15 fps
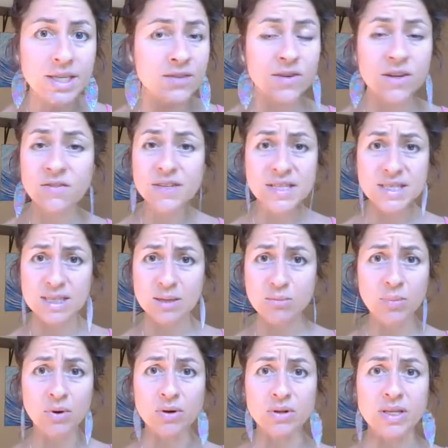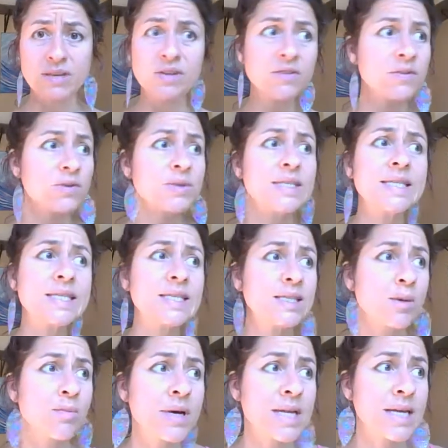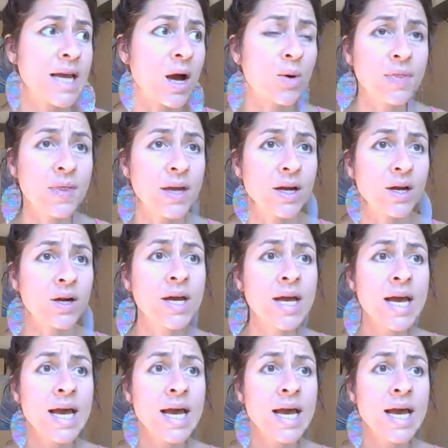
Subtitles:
Even if it's simple, even if you see somebody out there